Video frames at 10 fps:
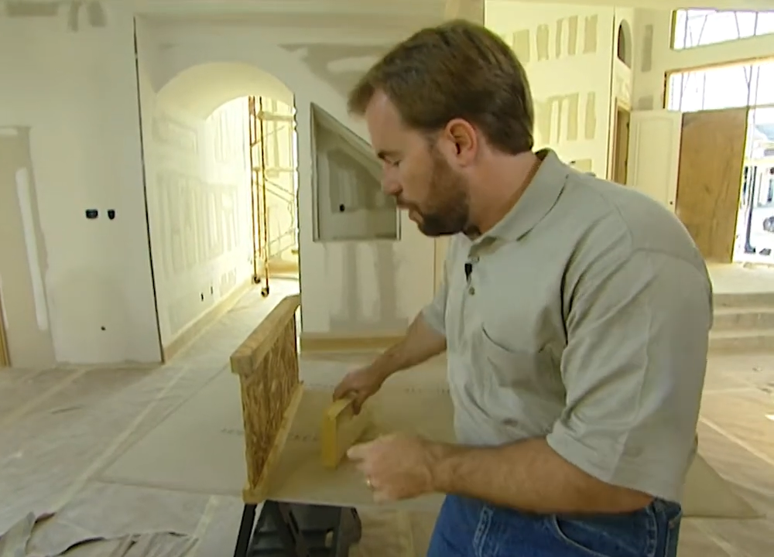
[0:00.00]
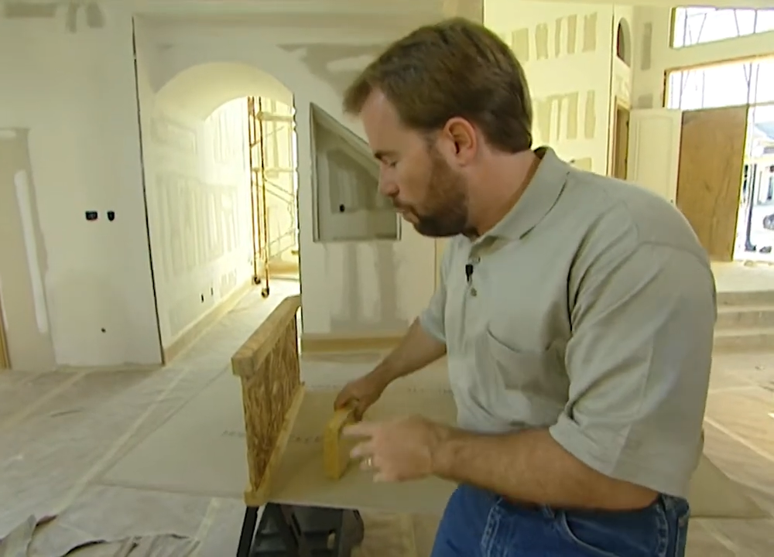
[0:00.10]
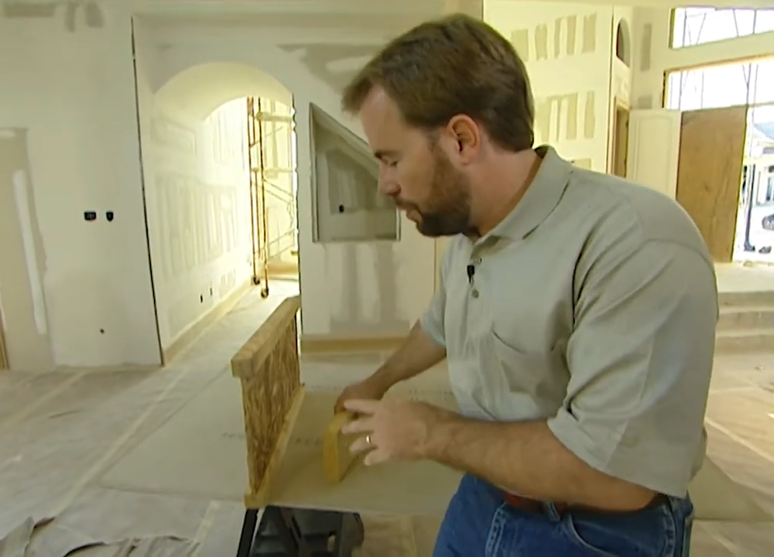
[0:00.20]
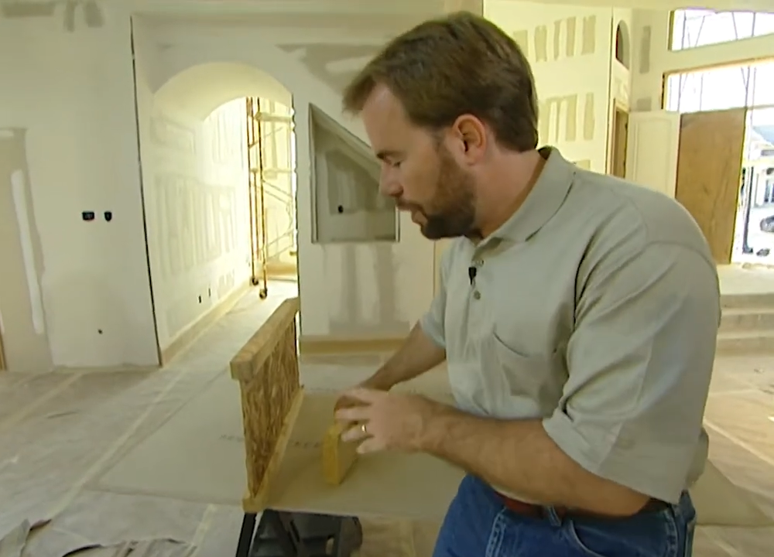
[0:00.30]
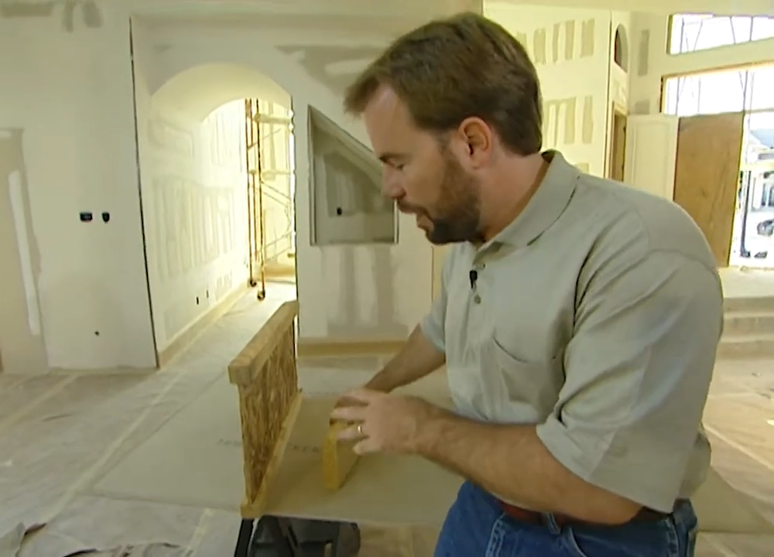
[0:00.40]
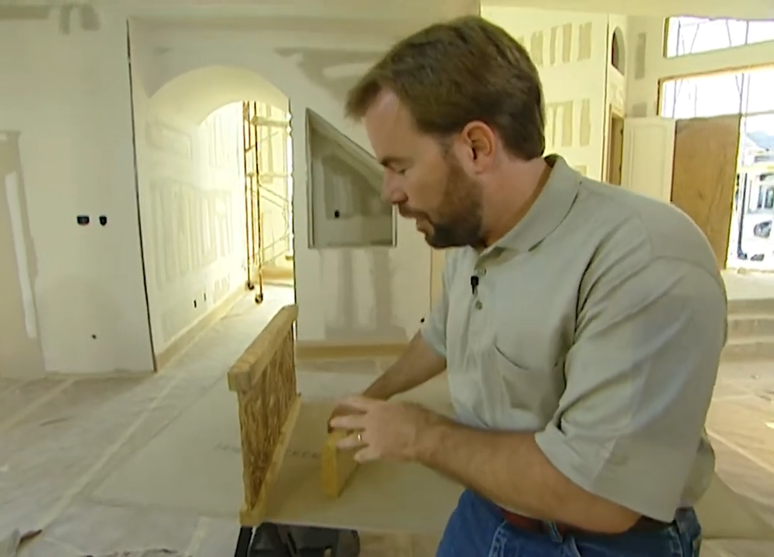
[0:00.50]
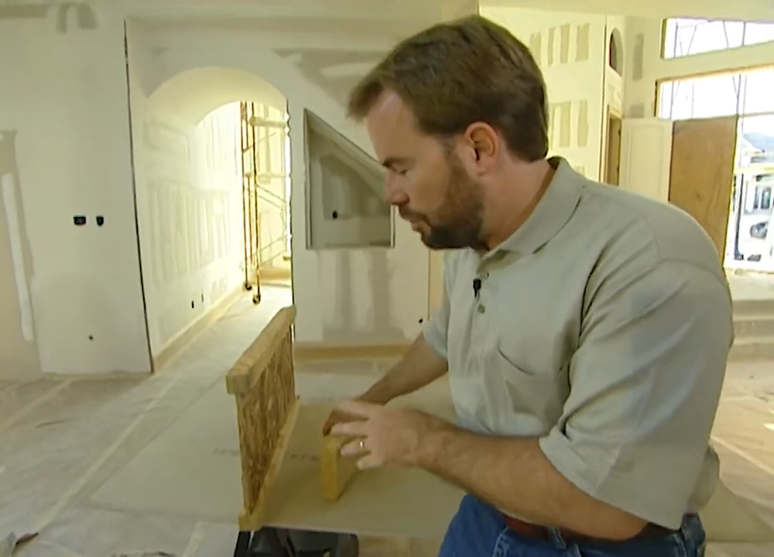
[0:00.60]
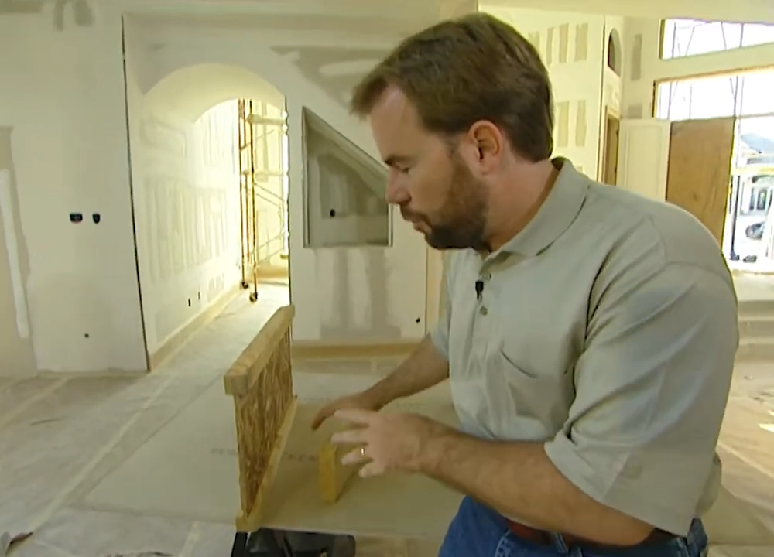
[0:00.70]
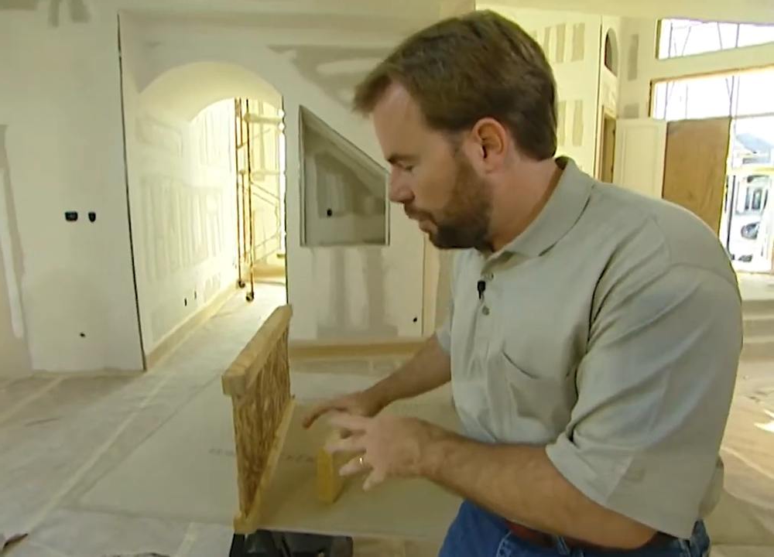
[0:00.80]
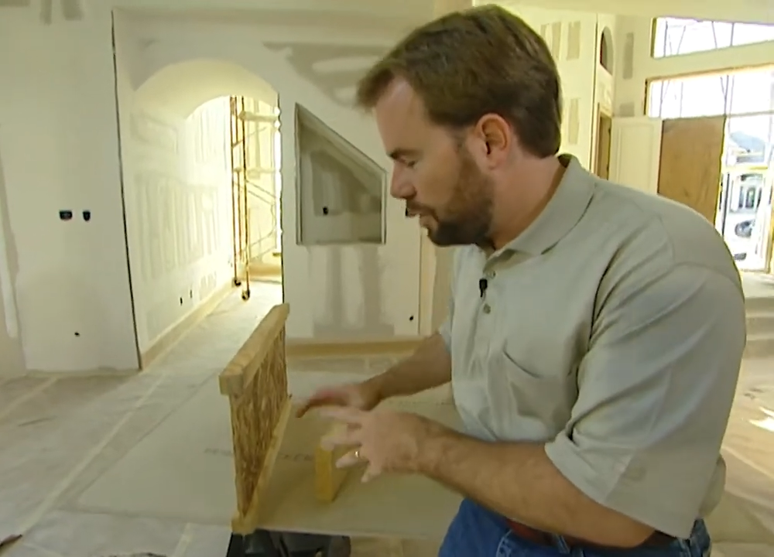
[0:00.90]
With an
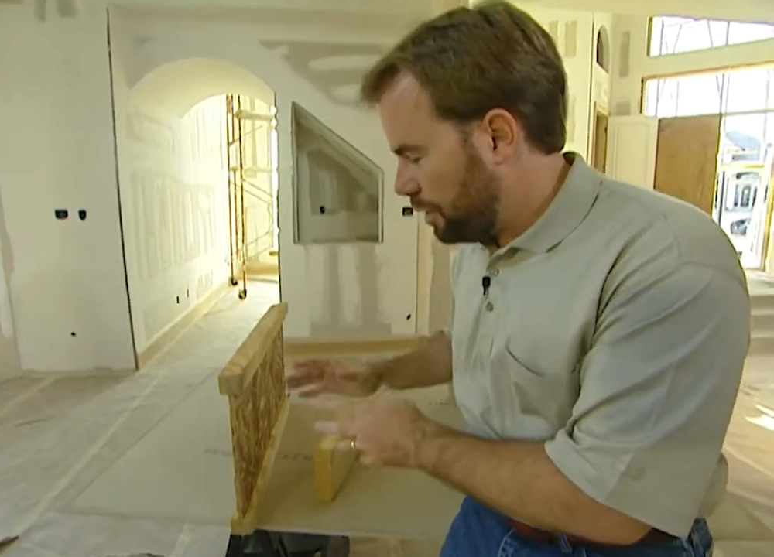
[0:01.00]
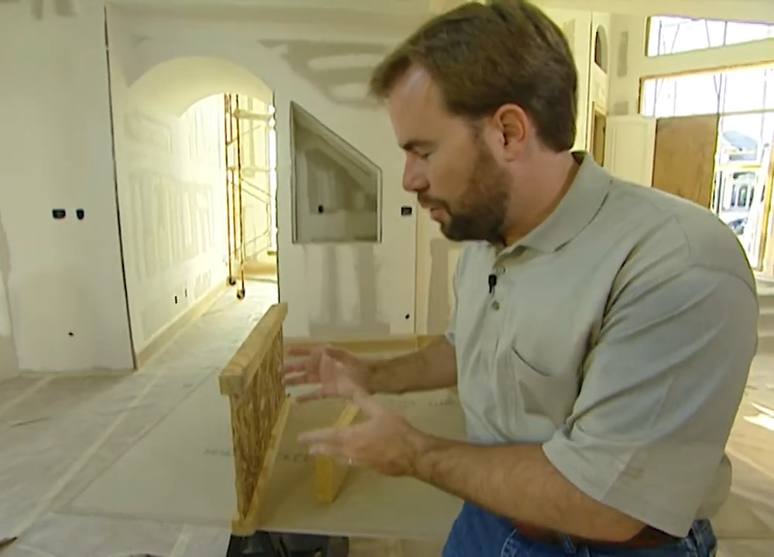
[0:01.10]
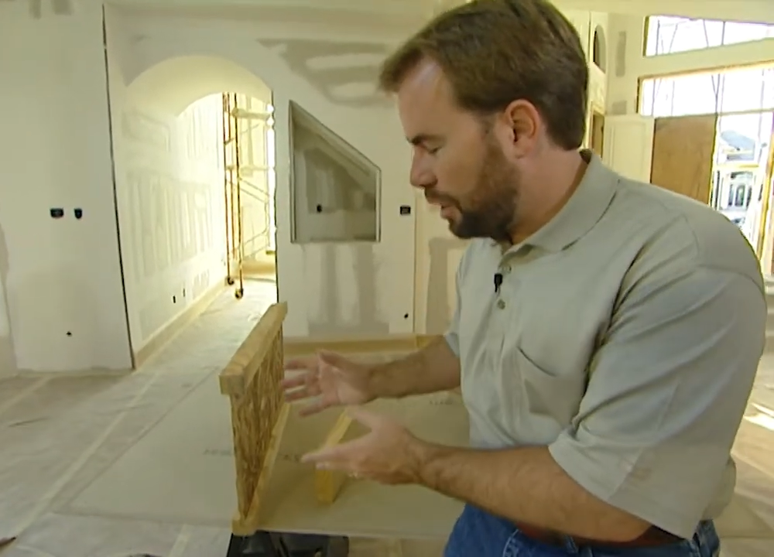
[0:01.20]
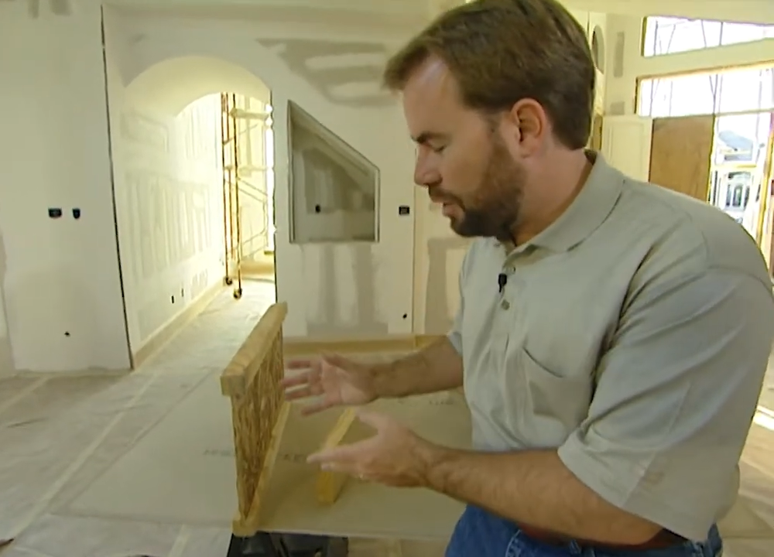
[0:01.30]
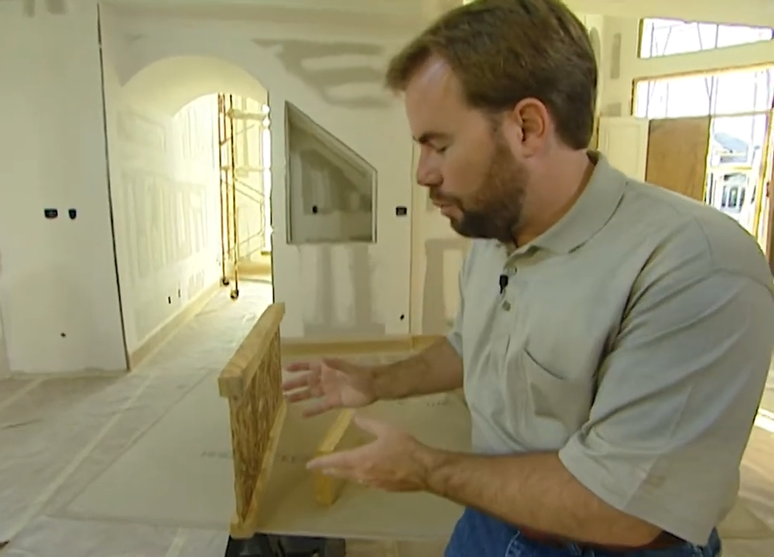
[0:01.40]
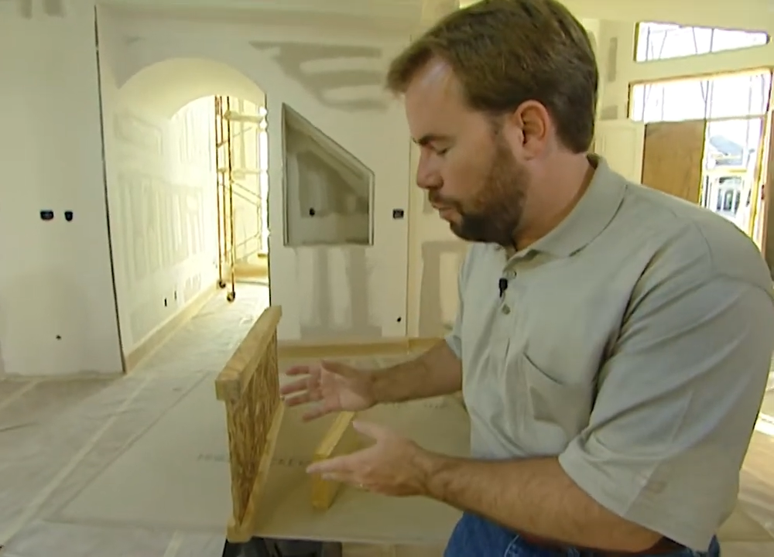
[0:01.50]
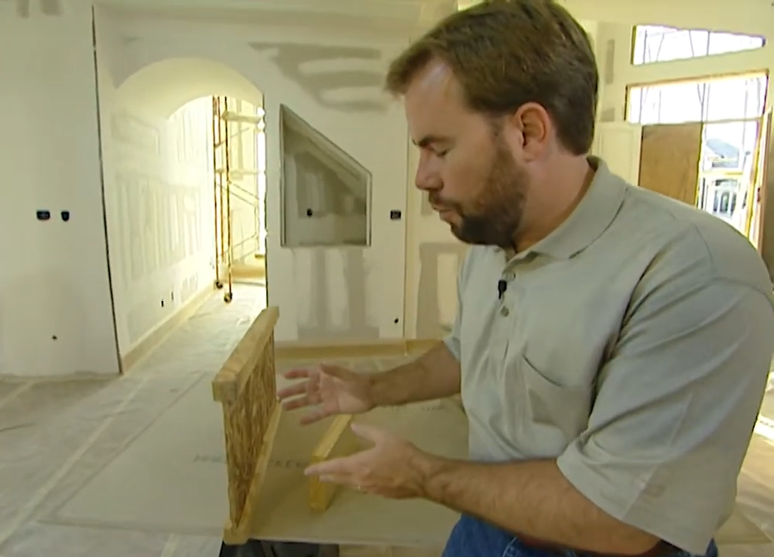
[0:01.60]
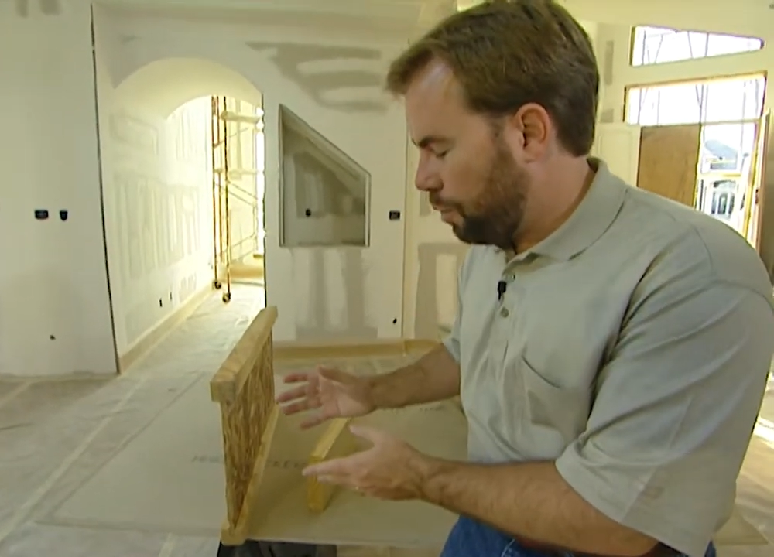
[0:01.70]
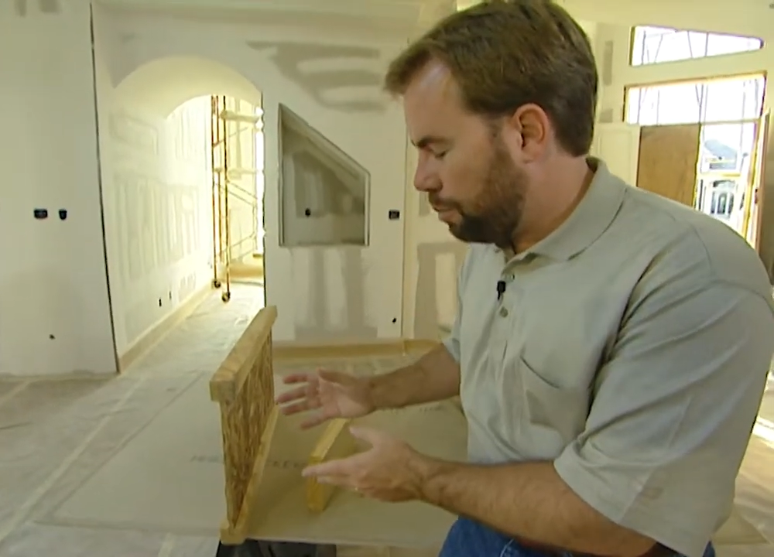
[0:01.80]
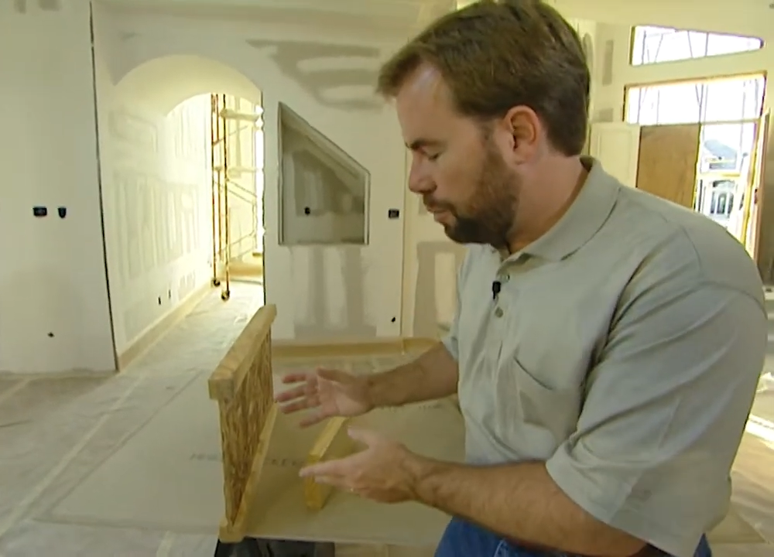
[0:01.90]
I-joist, they're not going to
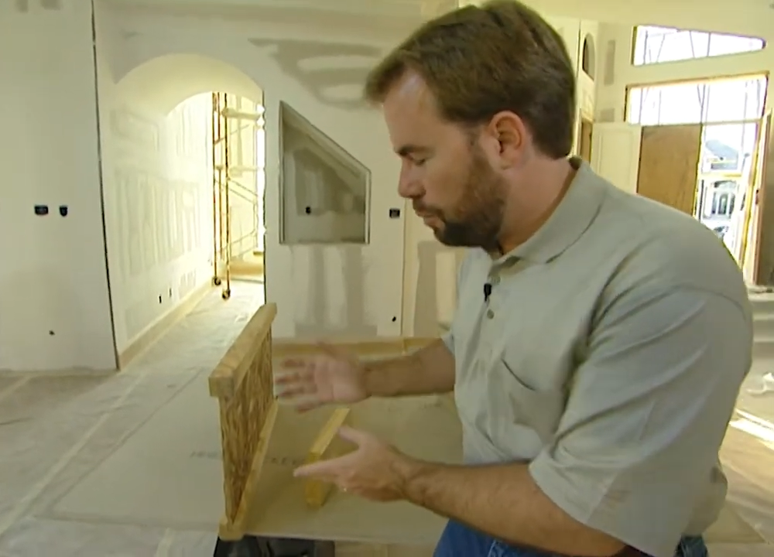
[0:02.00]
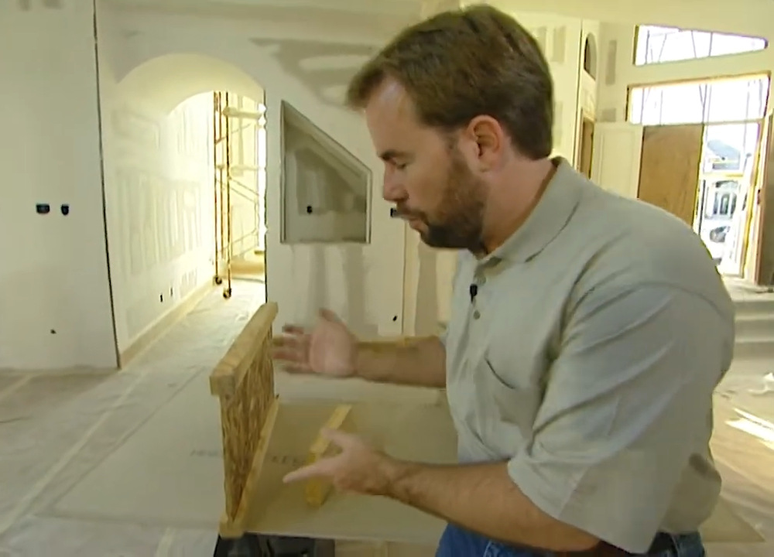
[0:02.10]
warp